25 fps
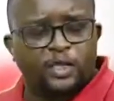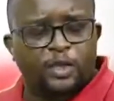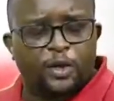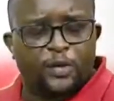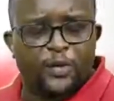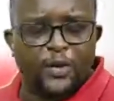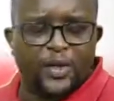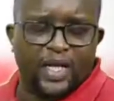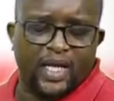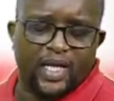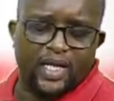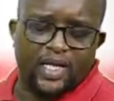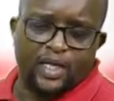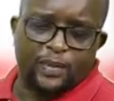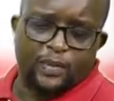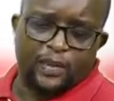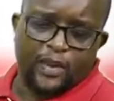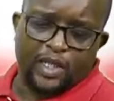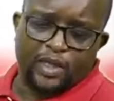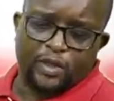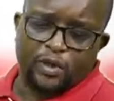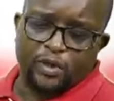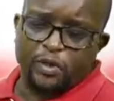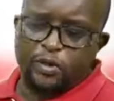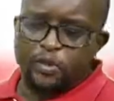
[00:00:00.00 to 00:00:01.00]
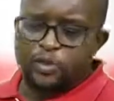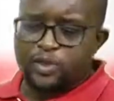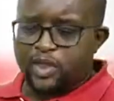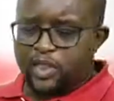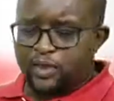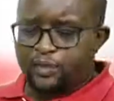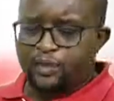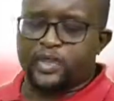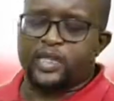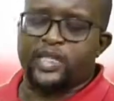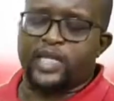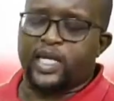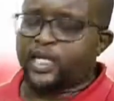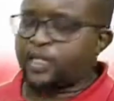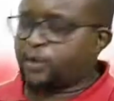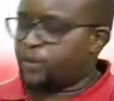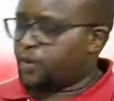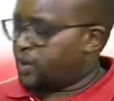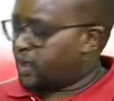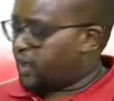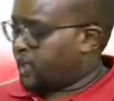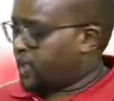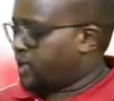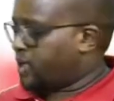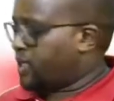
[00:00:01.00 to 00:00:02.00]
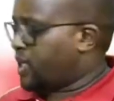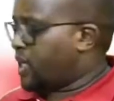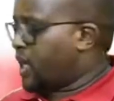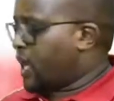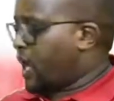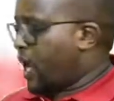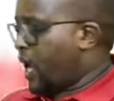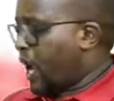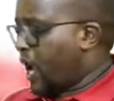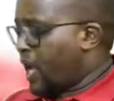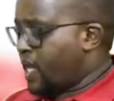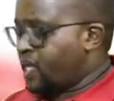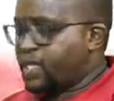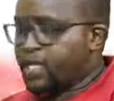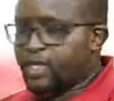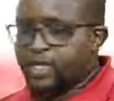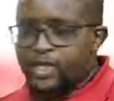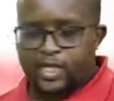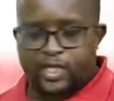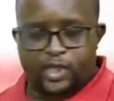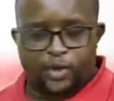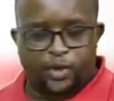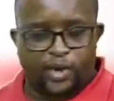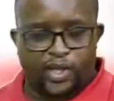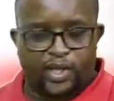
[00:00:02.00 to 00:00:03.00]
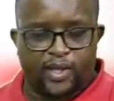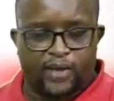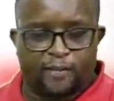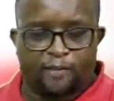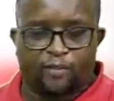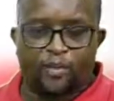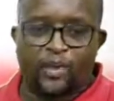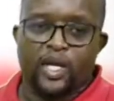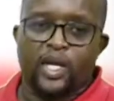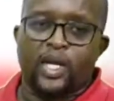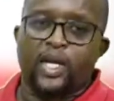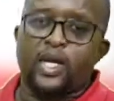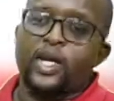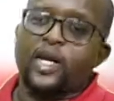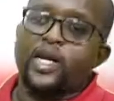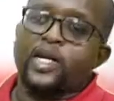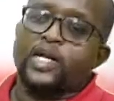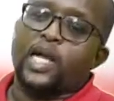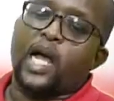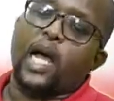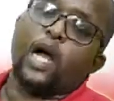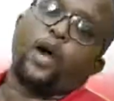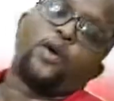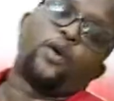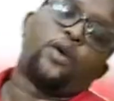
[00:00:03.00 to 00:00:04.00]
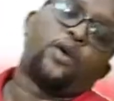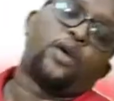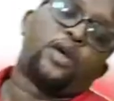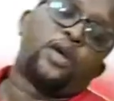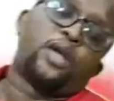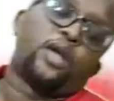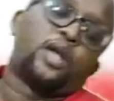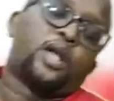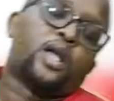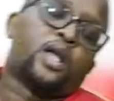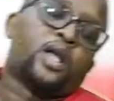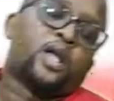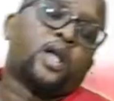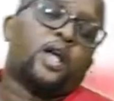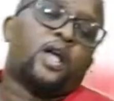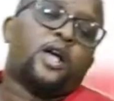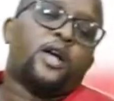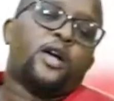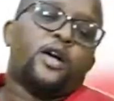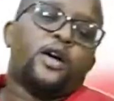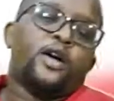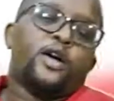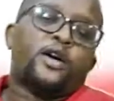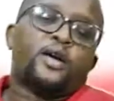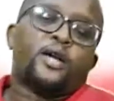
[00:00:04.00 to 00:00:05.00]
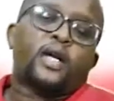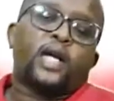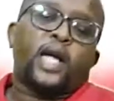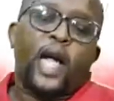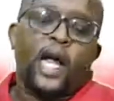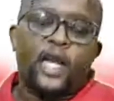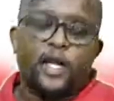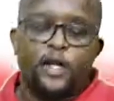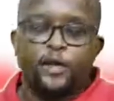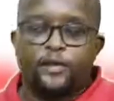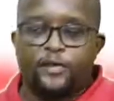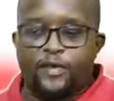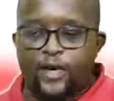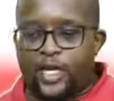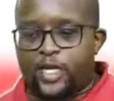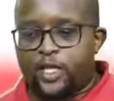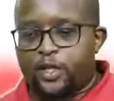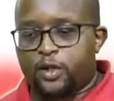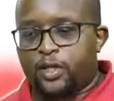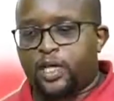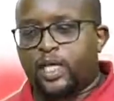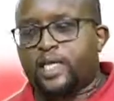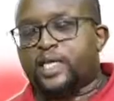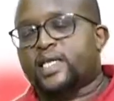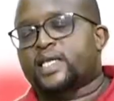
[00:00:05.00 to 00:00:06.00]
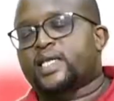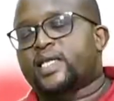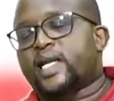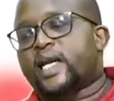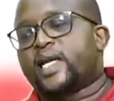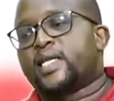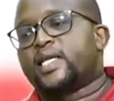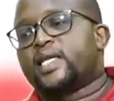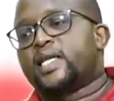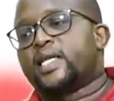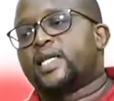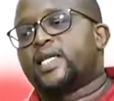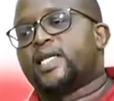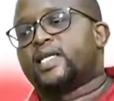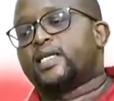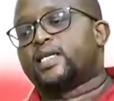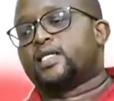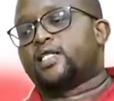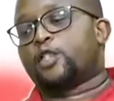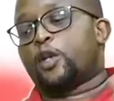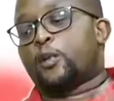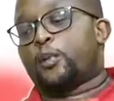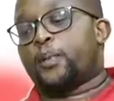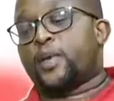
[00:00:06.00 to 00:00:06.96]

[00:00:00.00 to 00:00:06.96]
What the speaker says: normal healthy person who just presents with this and in this rhythm. Now, cardioversion, as I said, is your